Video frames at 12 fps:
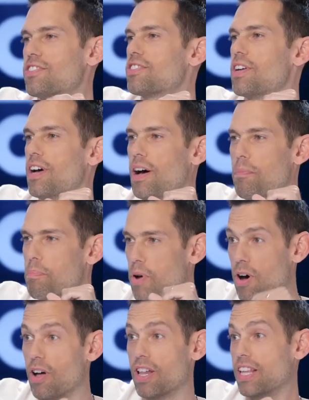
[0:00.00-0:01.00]
just a
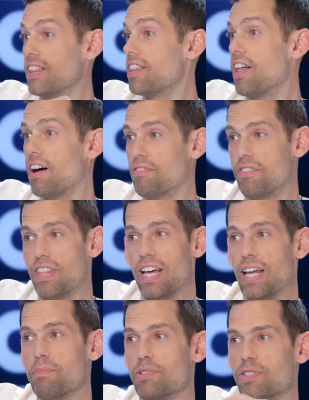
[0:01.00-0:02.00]
ball. I loved
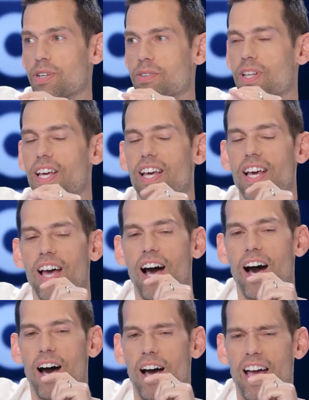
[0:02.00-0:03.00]
that episode.
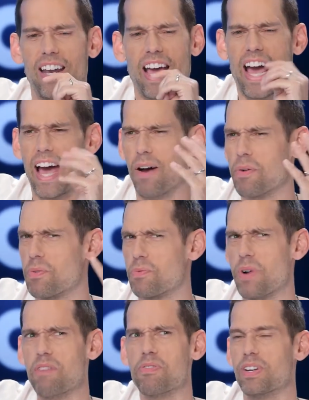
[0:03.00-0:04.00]
Uh, and how
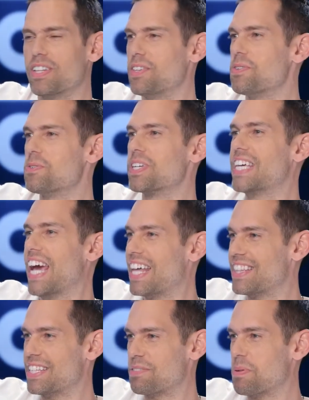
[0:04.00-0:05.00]
irreverent you
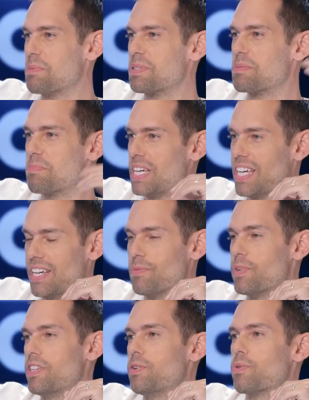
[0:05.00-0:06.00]
get these people to be
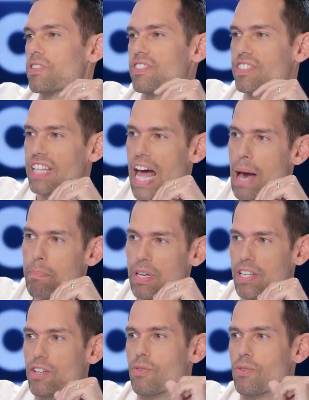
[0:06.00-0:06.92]
when you were slapping